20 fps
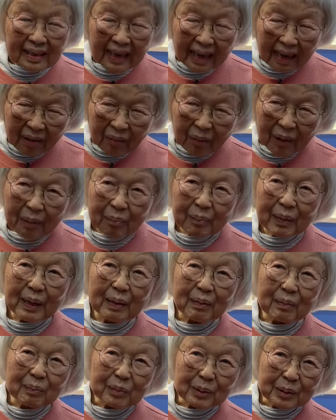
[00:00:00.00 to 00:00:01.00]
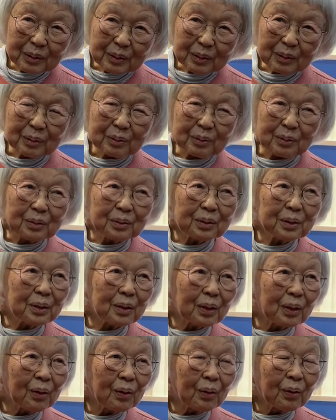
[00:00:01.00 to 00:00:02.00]
now I'm able to, you
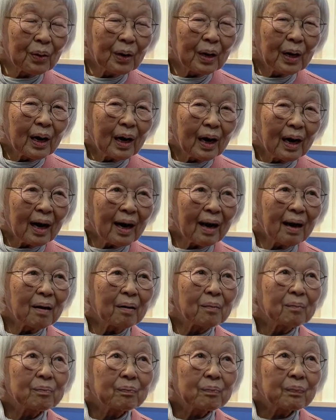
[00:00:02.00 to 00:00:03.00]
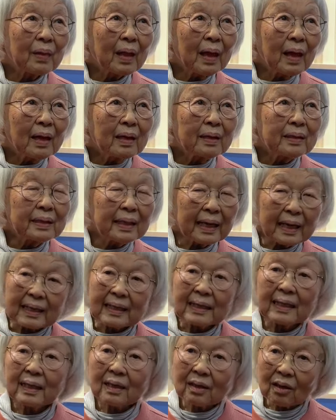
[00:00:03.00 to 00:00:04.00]
know,
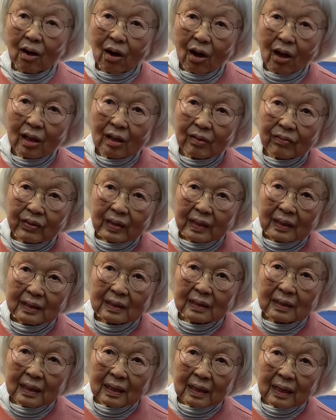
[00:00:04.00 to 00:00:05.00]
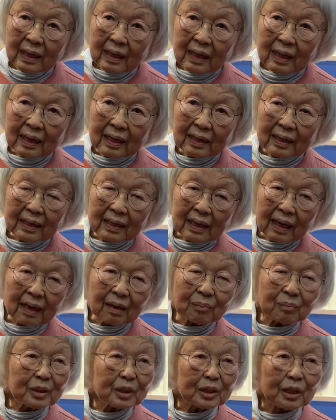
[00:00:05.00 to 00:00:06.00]
take in all of it, and
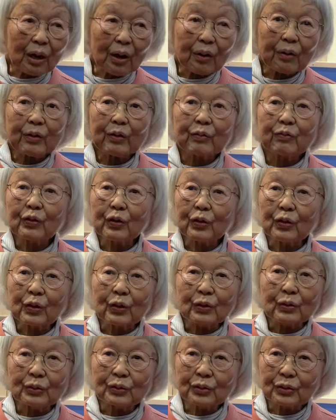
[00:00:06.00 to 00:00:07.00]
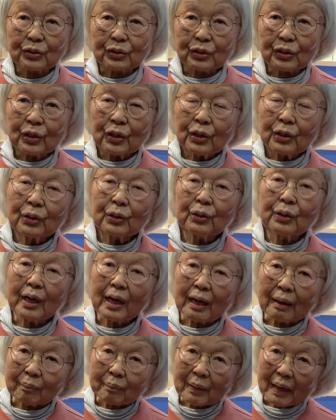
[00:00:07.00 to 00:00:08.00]
I'm sorry for those who
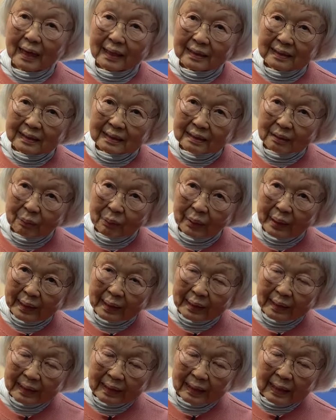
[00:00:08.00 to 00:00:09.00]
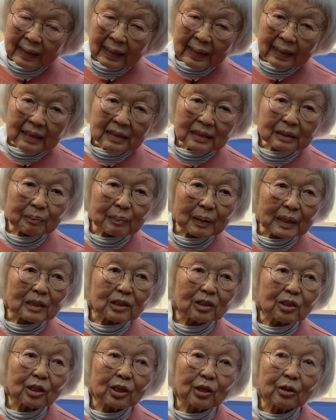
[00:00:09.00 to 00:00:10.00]
have passed away,
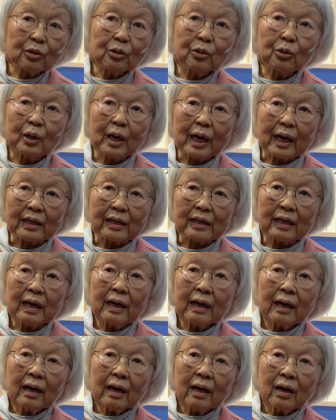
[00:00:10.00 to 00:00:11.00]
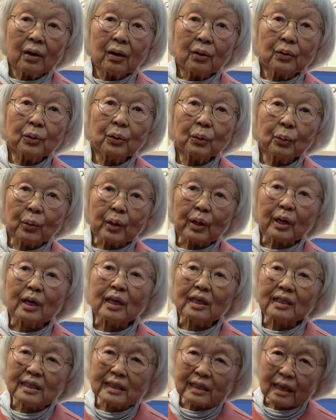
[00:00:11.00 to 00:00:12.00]
especially who
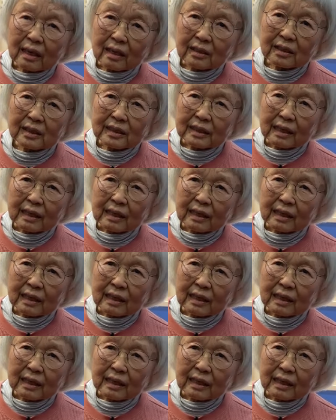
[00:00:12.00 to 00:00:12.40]
were adults